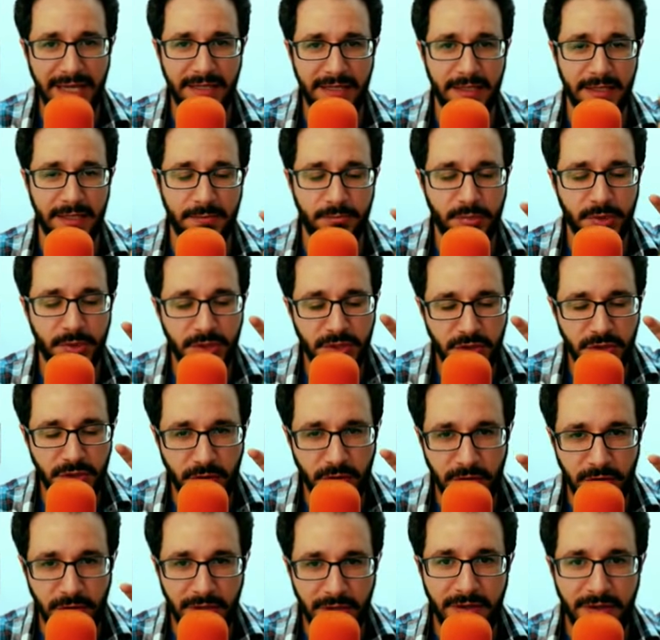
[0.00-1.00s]
it, put
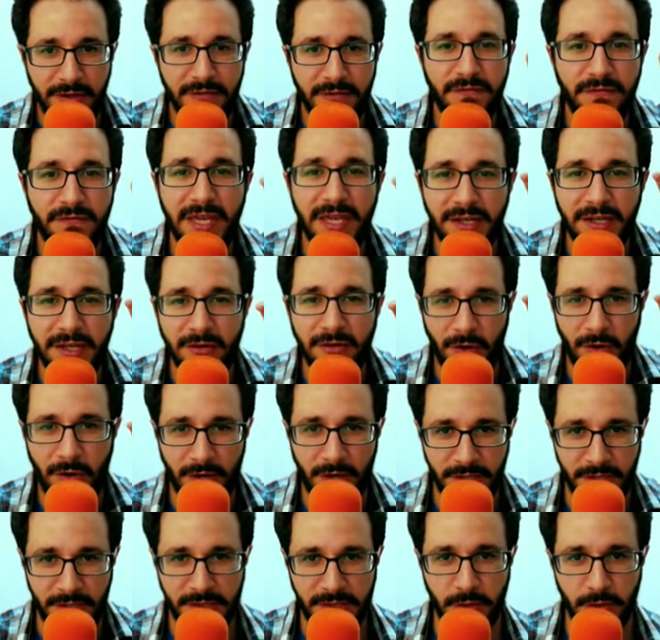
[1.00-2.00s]
your finger on
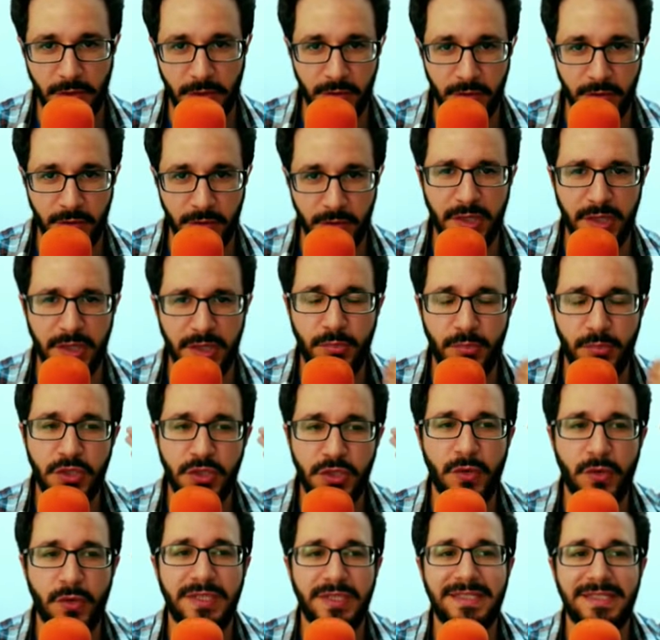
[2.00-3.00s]
it, so to speak, put
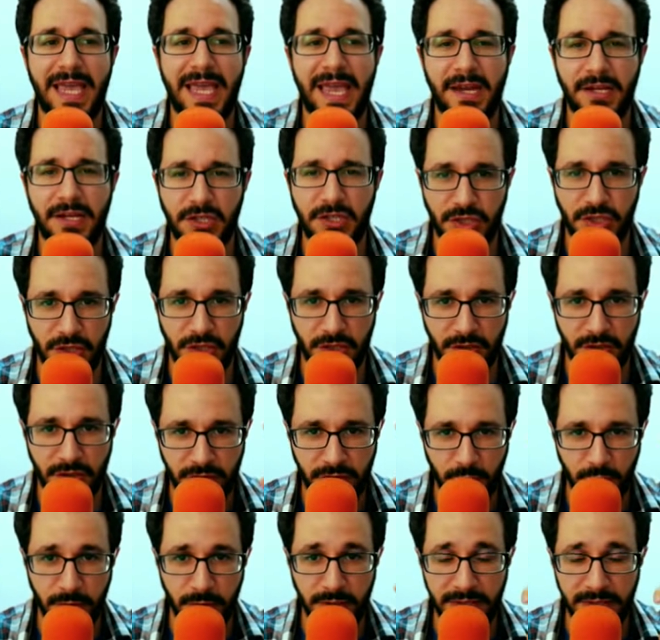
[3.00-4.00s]
your attention
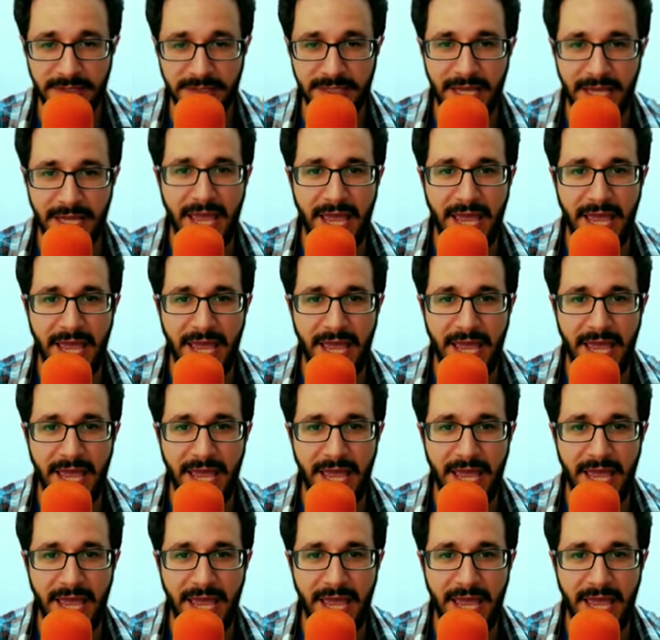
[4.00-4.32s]
to it,